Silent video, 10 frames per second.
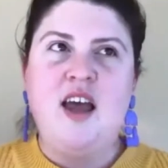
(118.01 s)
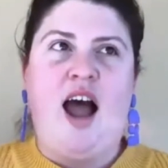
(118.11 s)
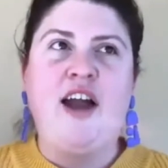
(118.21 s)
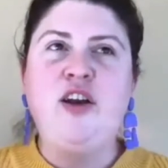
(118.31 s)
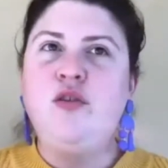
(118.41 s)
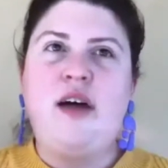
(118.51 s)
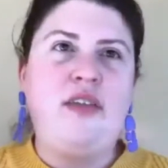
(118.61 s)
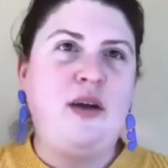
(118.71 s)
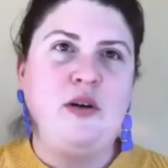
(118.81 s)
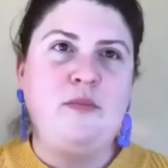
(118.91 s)
I knew that
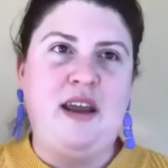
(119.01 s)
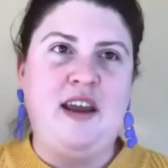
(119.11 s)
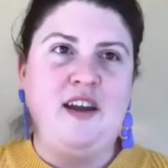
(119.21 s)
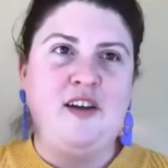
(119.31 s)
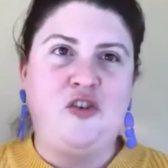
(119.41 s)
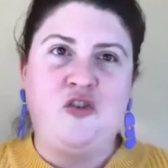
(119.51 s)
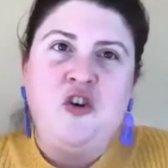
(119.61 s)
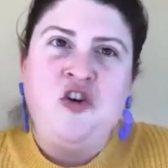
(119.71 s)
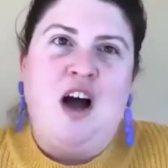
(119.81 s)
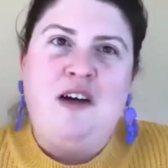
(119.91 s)
they would be
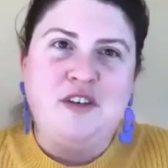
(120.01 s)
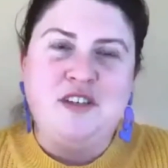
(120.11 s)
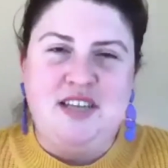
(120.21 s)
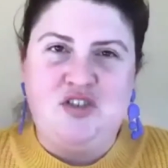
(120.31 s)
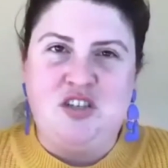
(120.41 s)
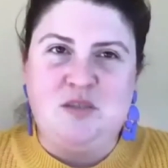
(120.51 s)
good conversations,